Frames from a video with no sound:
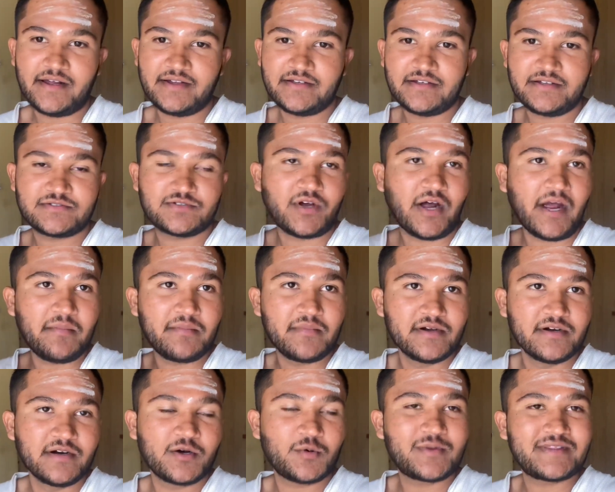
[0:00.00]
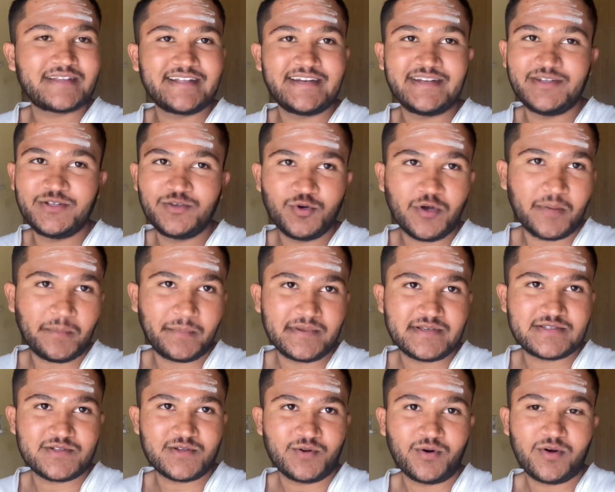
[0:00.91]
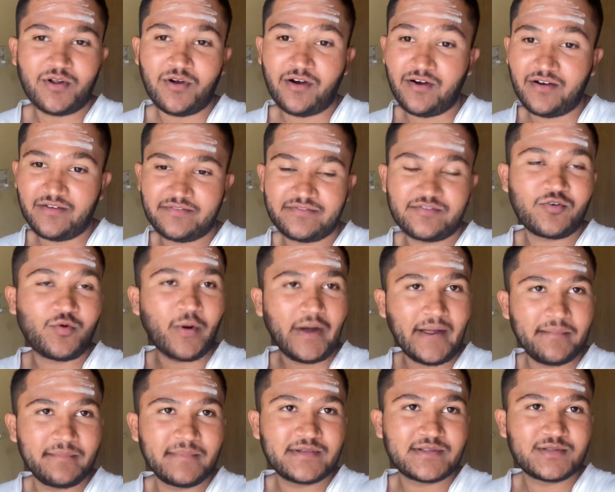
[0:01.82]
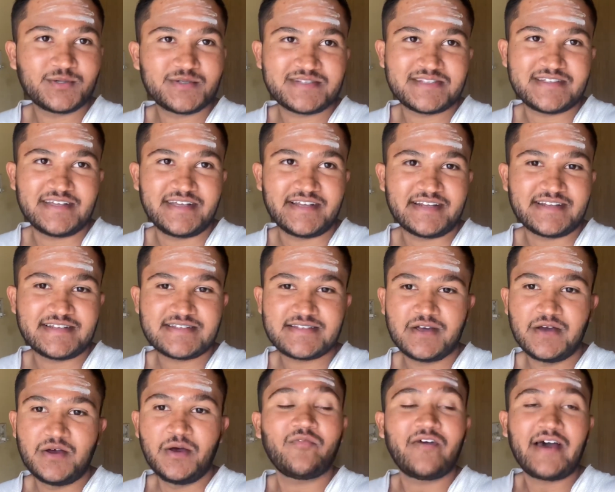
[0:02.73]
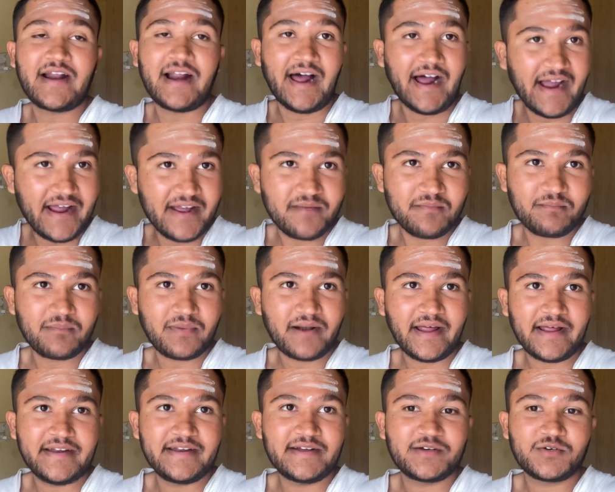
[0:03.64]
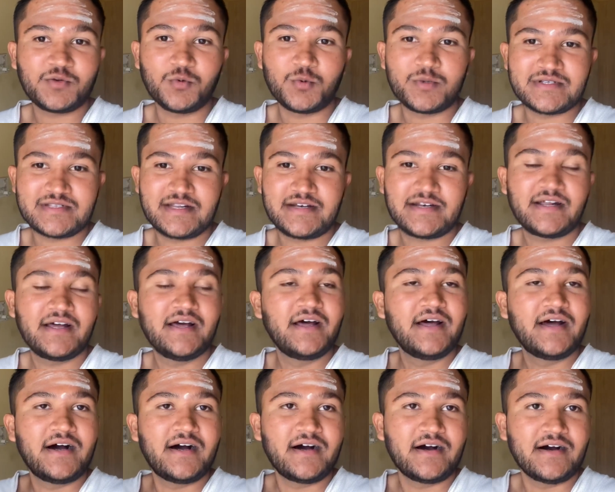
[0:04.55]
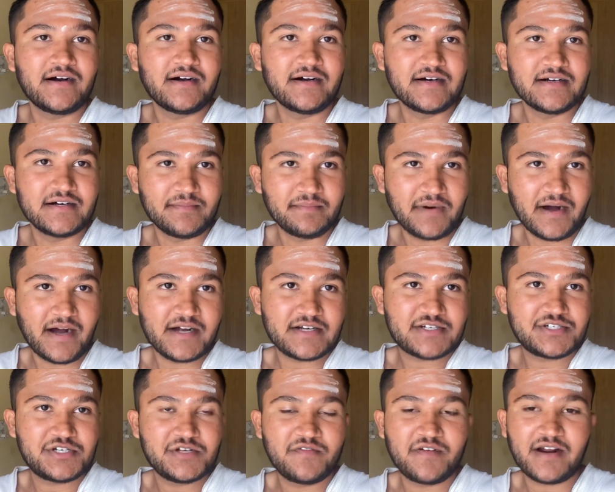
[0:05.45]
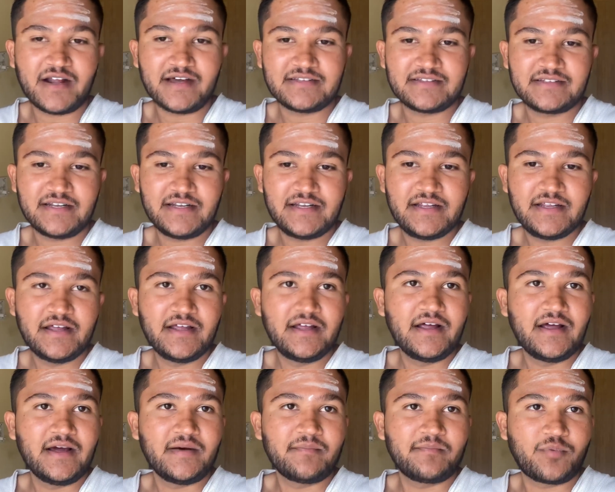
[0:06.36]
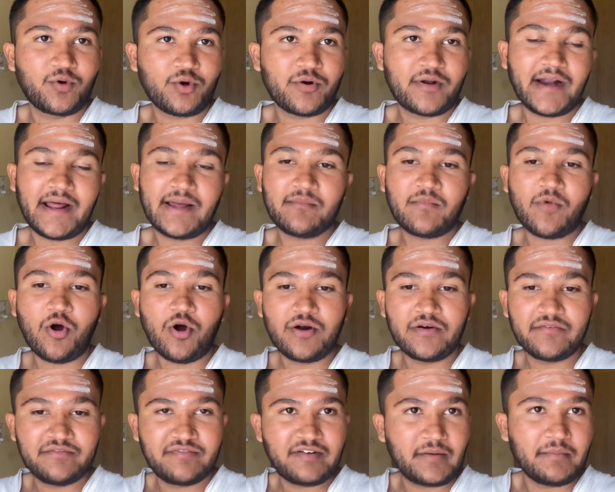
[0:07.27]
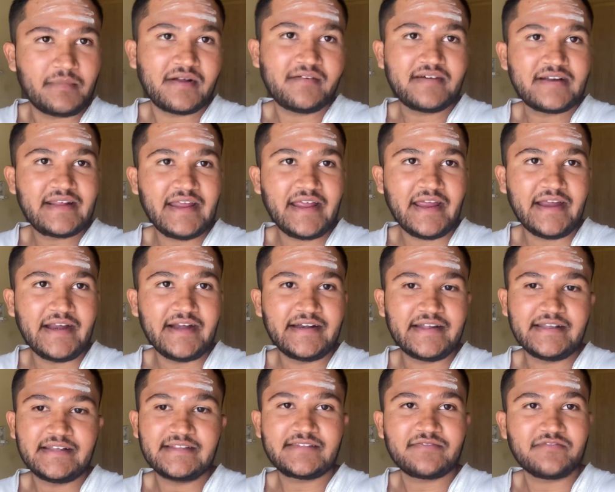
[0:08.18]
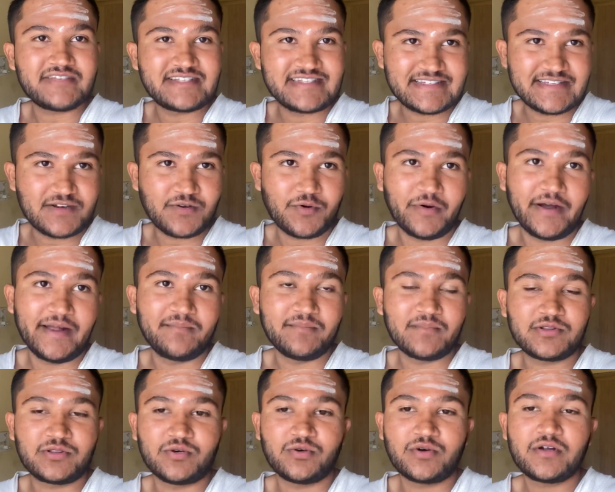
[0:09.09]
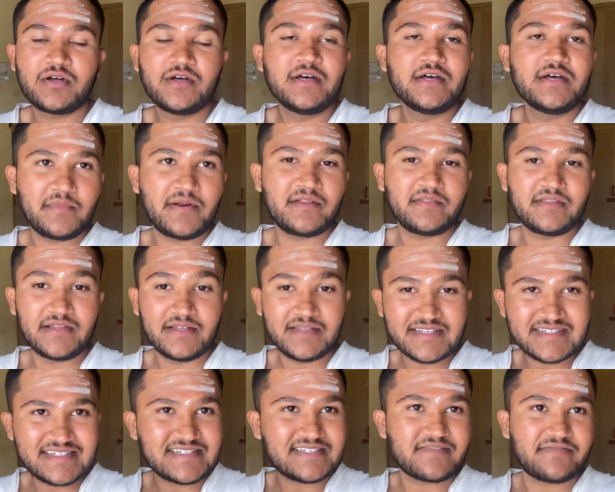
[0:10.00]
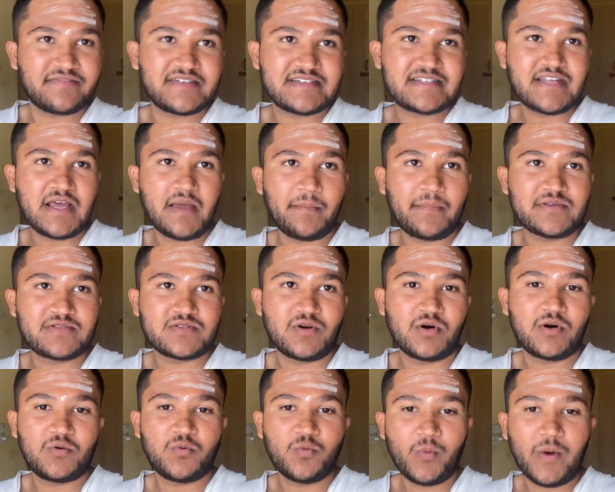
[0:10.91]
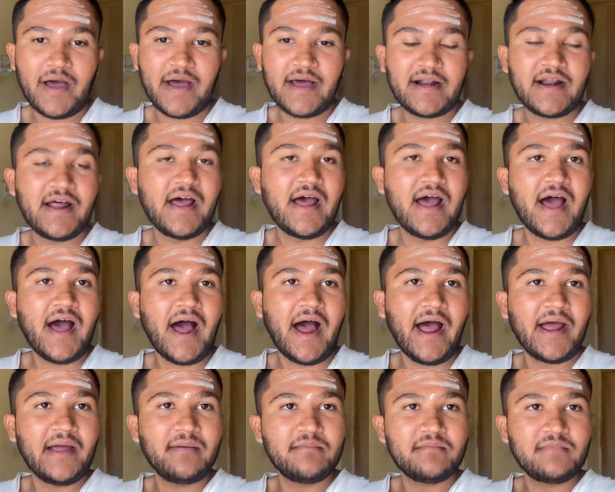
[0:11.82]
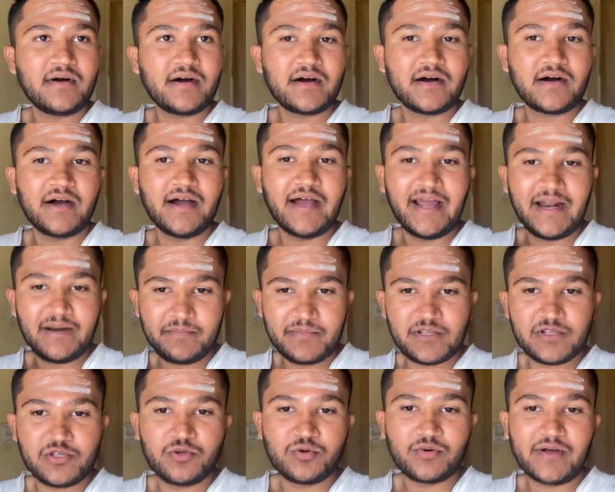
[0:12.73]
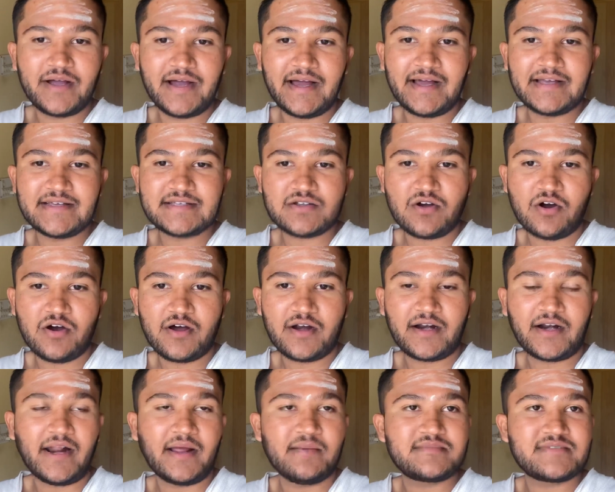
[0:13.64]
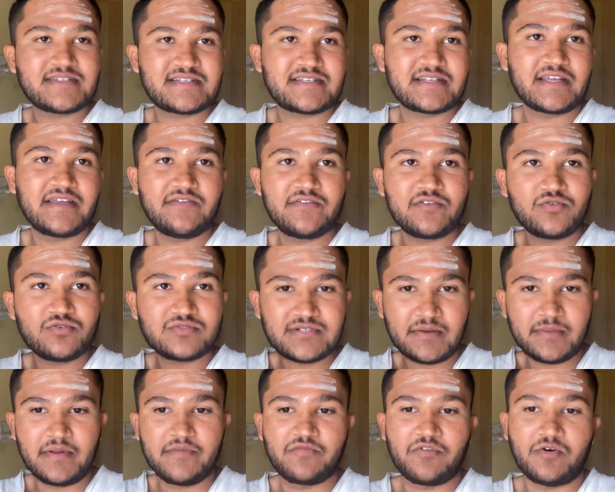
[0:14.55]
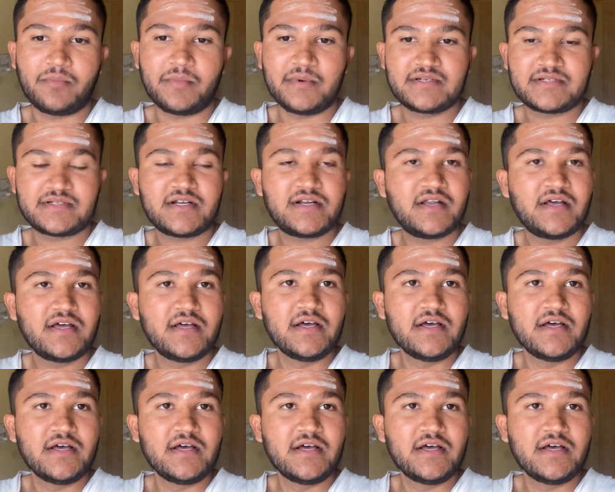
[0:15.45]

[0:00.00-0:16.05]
so I am here with a new episode of Coimbatore series where I am planning to visit uh, Mahashivaratri program on February 18th, which is in Coimbatore. And this is the first episode where I'm uh, helping you guys or I'm just giving you some information.